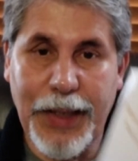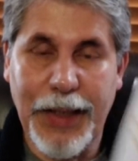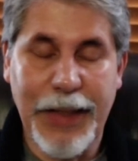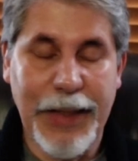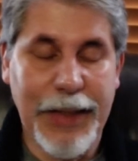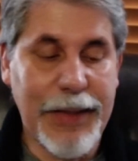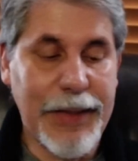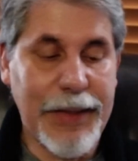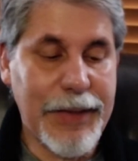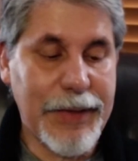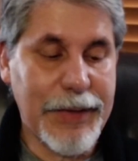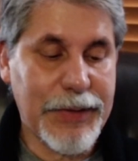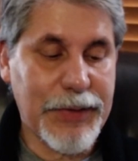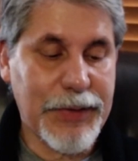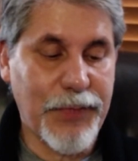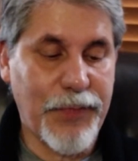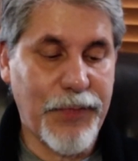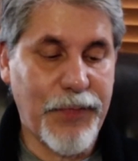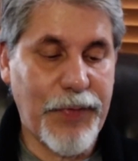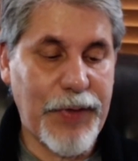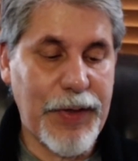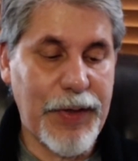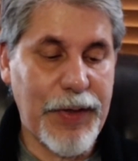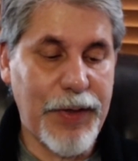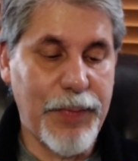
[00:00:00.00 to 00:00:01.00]
is
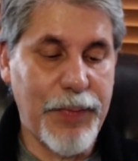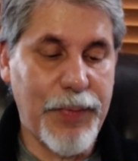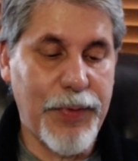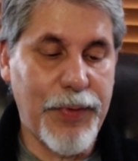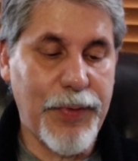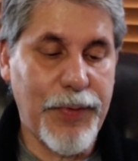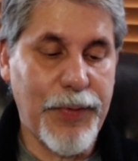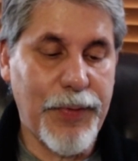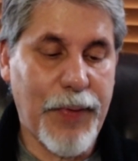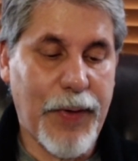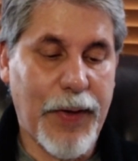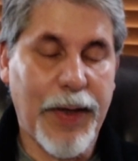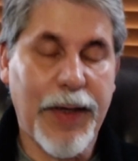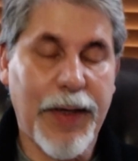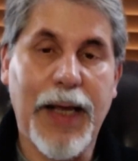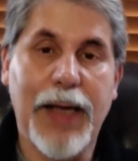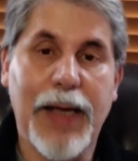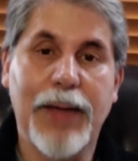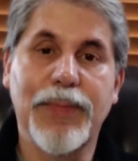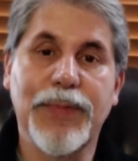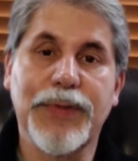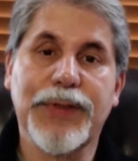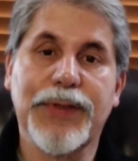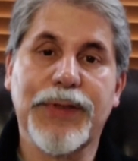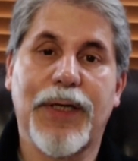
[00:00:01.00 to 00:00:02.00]
available on
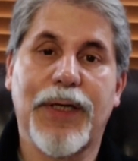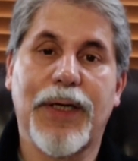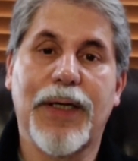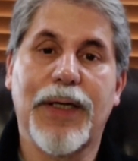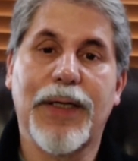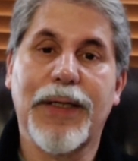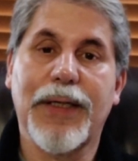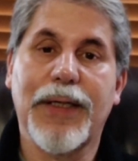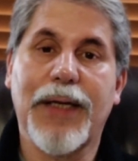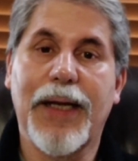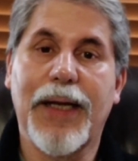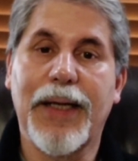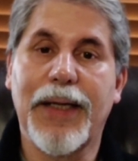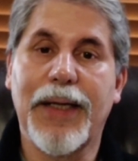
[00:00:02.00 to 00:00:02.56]
Amazon